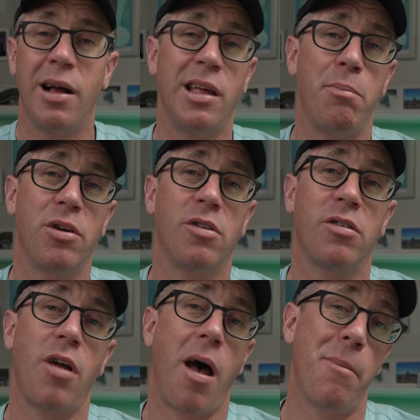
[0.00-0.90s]
And that brings
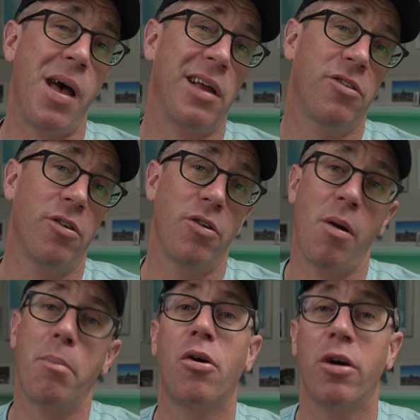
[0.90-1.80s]
us back to
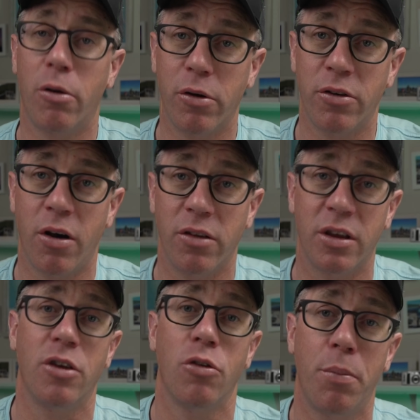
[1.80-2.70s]

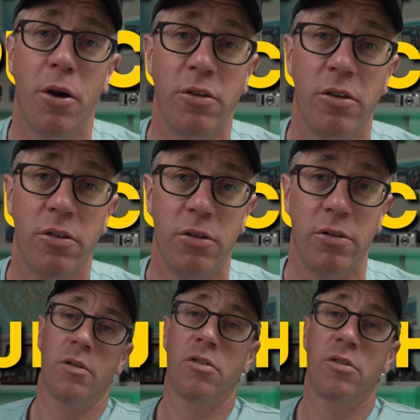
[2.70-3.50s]
prioritizing your purchases.